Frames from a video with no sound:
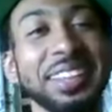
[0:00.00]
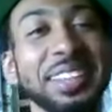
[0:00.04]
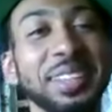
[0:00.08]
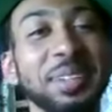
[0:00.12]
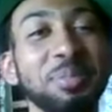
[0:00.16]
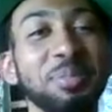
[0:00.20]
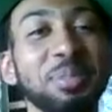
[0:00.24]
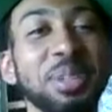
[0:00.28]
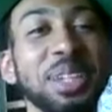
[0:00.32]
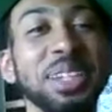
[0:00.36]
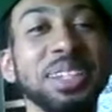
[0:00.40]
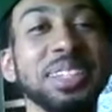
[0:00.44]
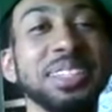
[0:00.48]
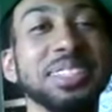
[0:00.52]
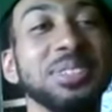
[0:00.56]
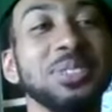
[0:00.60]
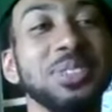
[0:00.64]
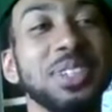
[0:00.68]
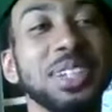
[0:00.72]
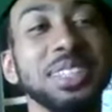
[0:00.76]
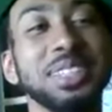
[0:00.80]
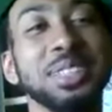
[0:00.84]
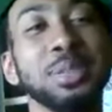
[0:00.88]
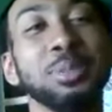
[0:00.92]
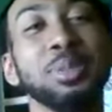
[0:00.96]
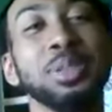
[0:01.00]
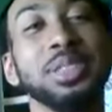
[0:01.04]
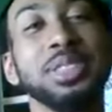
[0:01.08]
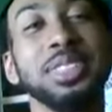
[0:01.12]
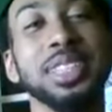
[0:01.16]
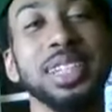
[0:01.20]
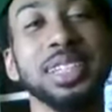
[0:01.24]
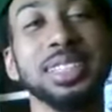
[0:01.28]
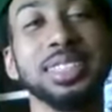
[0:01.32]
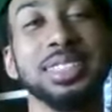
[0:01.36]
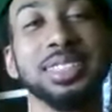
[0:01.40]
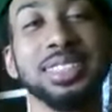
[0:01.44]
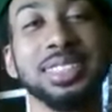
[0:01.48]
to
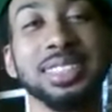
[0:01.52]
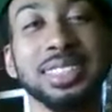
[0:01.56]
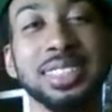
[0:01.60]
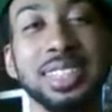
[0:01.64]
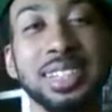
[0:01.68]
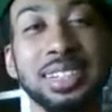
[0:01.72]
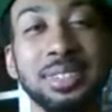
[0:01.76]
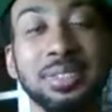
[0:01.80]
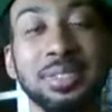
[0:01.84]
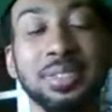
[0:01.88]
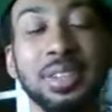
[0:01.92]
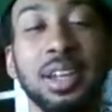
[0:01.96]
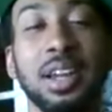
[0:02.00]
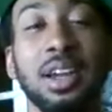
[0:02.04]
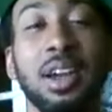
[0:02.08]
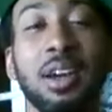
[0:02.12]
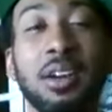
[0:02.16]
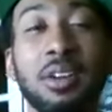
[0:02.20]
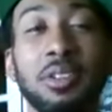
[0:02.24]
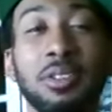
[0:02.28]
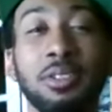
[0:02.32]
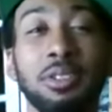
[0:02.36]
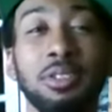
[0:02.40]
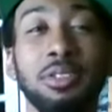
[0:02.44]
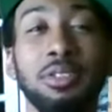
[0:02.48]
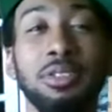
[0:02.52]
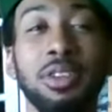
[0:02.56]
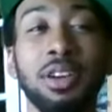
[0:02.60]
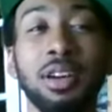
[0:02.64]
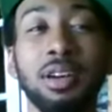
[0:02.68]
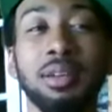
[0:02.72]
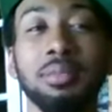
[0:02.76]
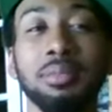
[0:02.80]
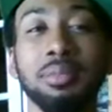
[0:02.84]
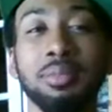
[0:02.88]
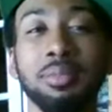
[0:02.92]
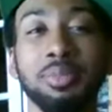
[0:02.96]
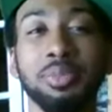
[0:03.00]
protect yourself
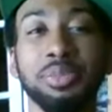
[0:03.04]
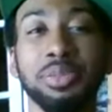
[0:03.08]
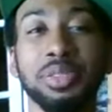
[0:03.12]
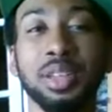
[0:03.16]
from